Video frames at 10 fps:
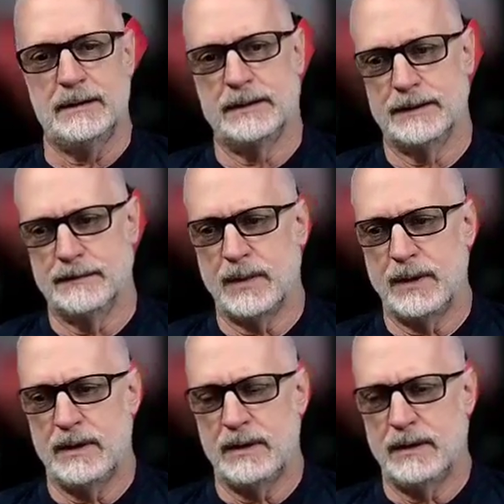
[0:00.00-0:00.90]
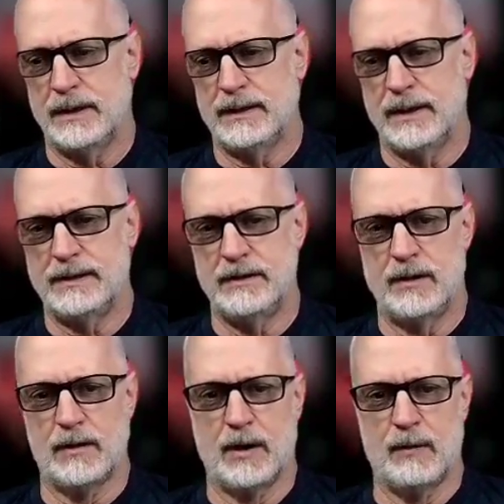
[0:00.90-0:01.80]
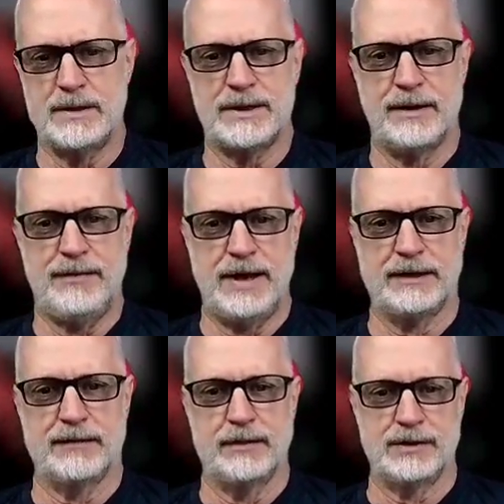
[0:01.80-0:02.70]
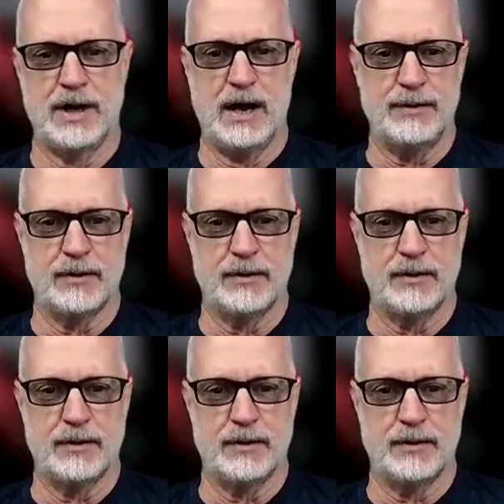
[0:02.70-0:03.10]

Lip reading: And you don't always get thanked for the job.